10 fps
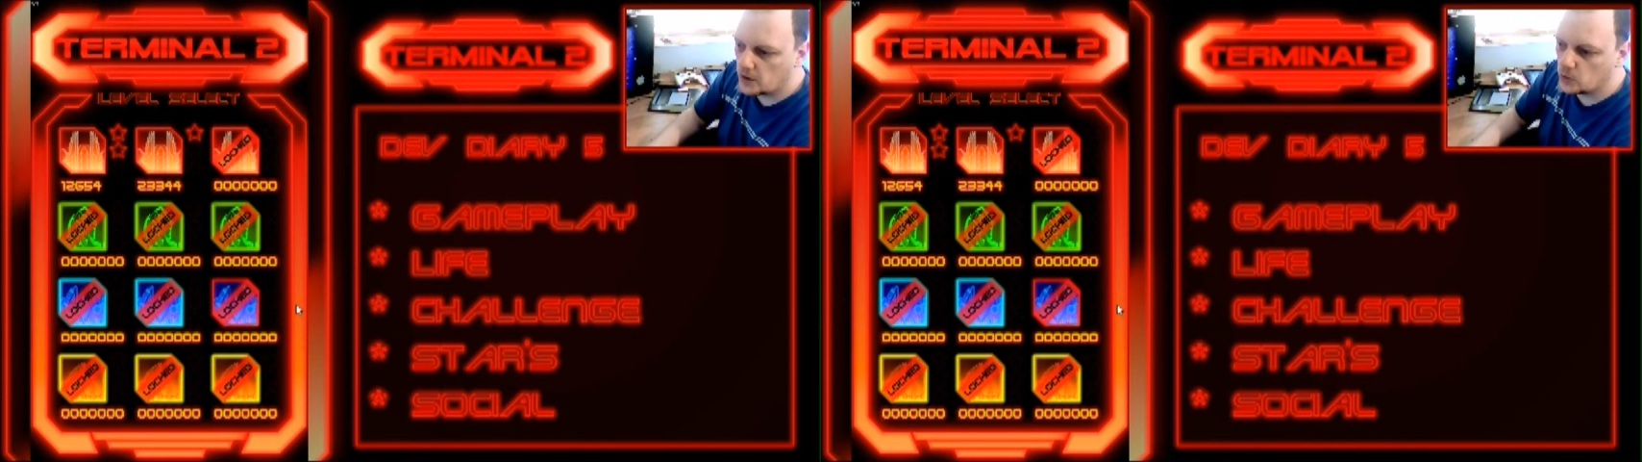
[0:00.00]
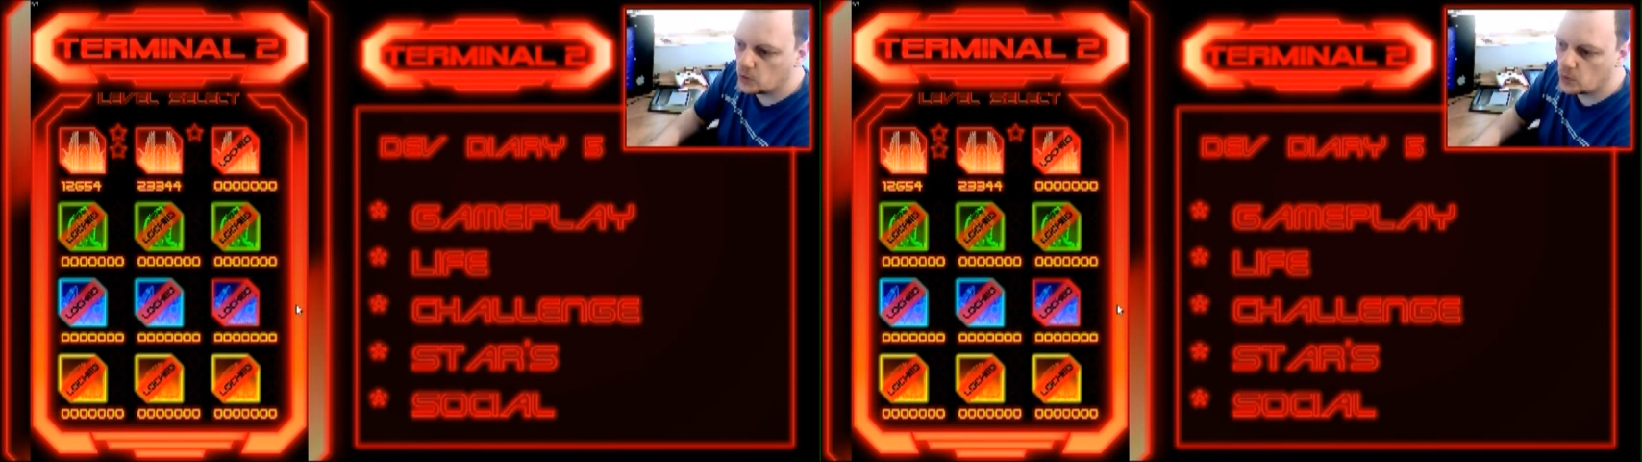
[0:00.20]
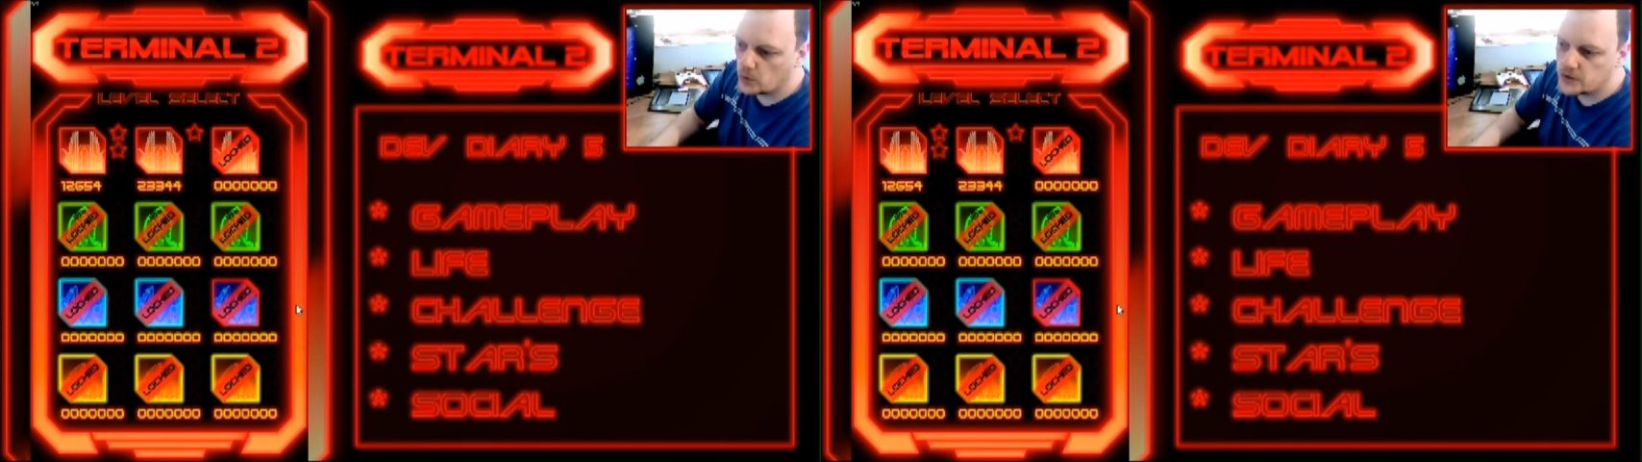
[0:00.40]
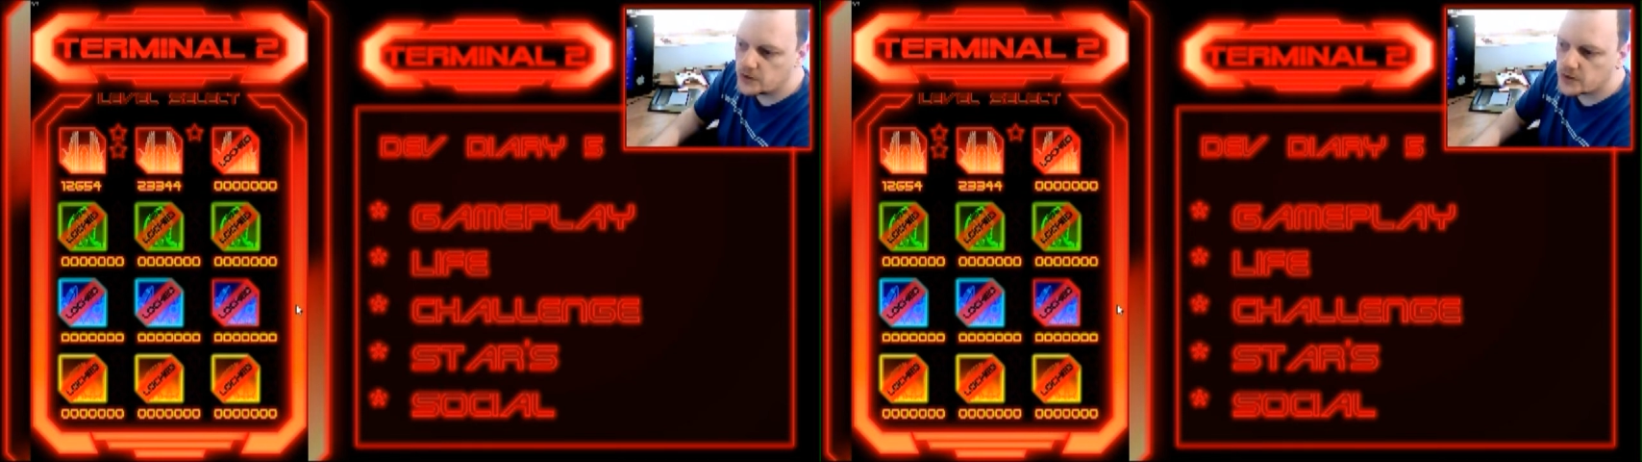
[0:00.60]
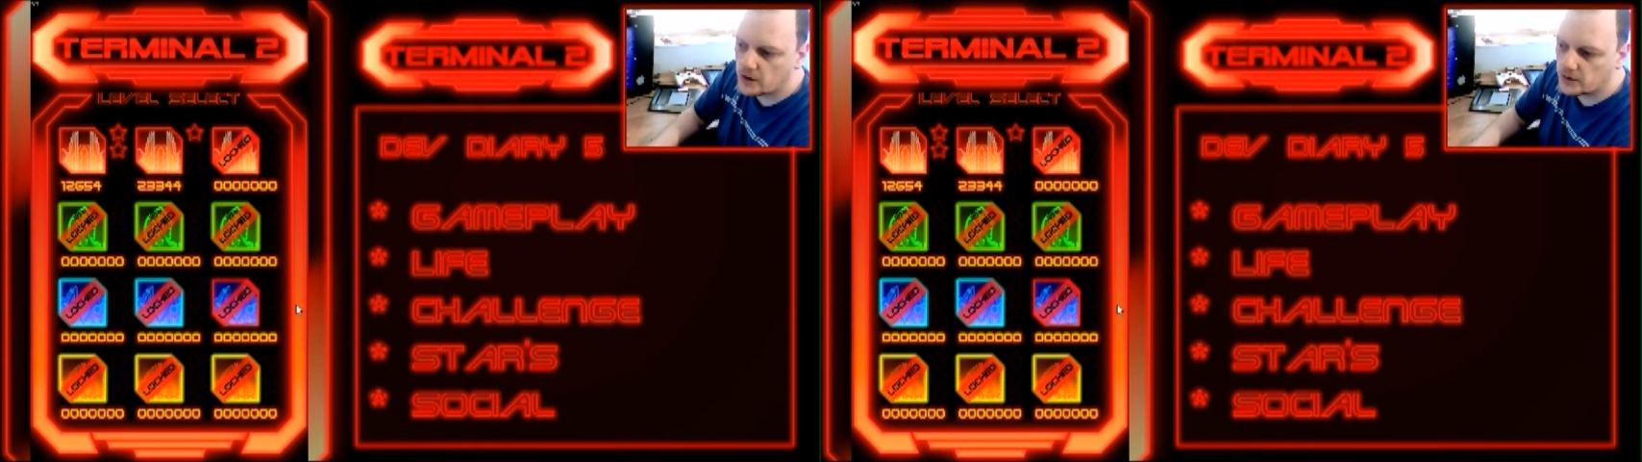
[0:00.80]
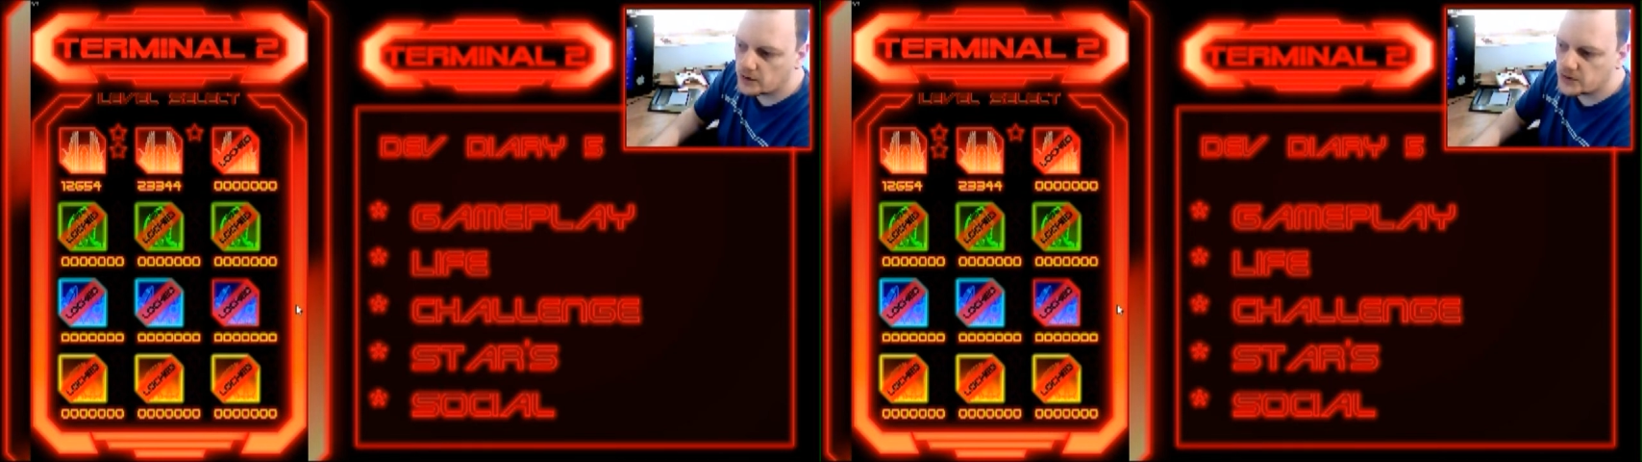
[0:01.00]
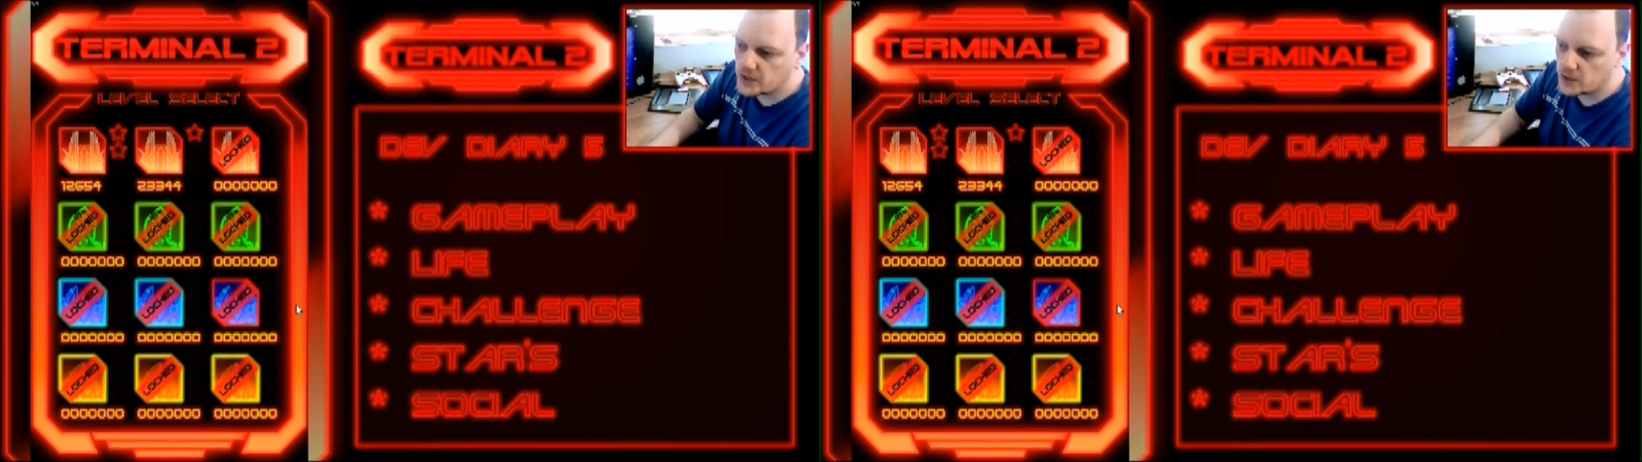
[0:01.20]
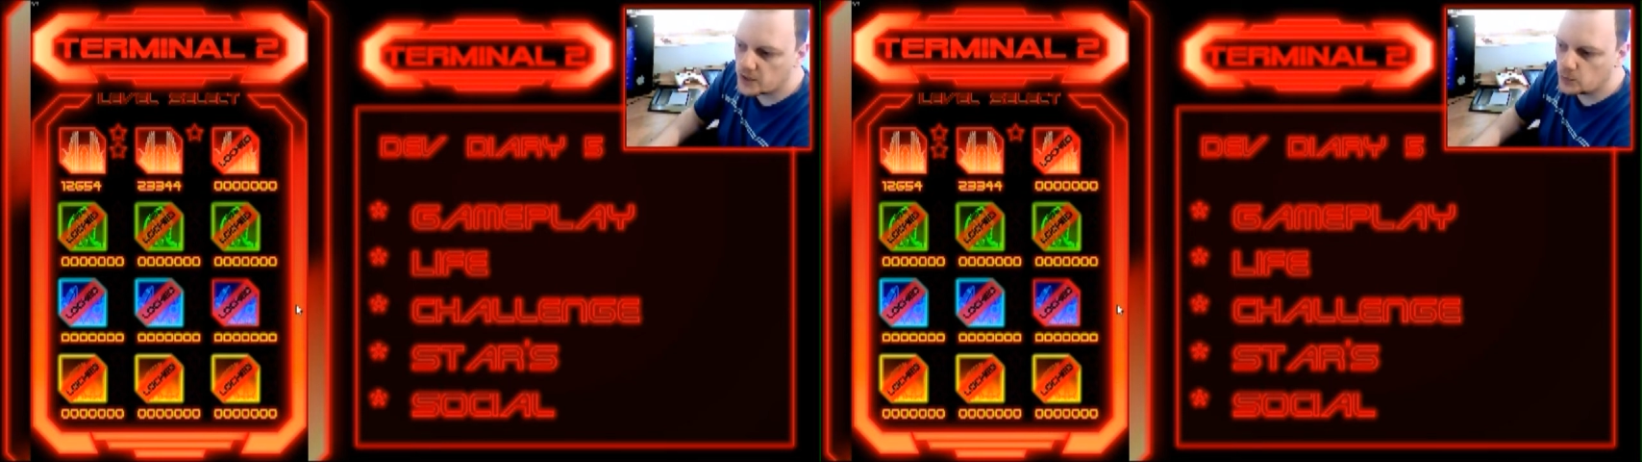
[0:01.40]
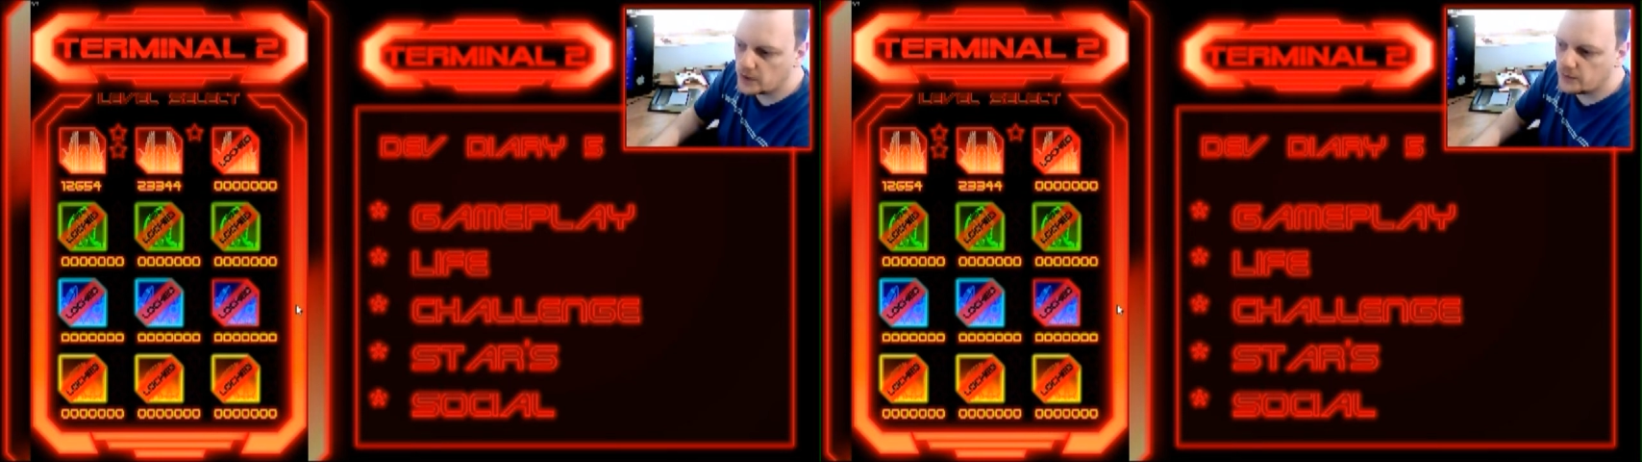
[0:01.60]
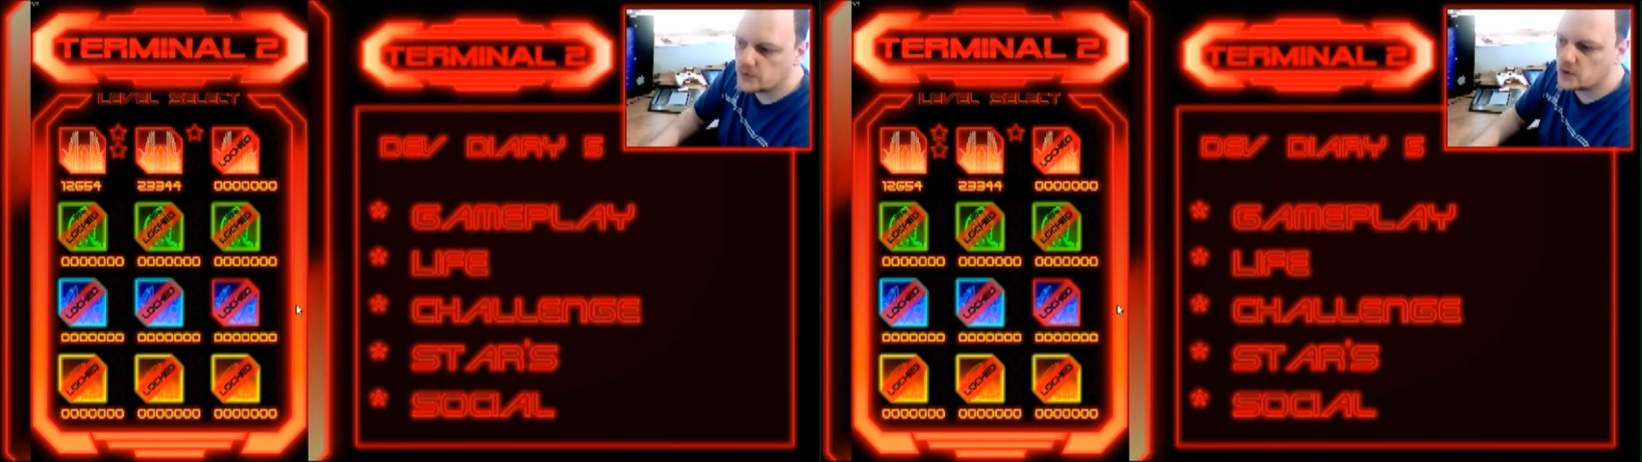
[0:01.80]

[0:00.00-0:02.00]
and only 1 star on the second wave,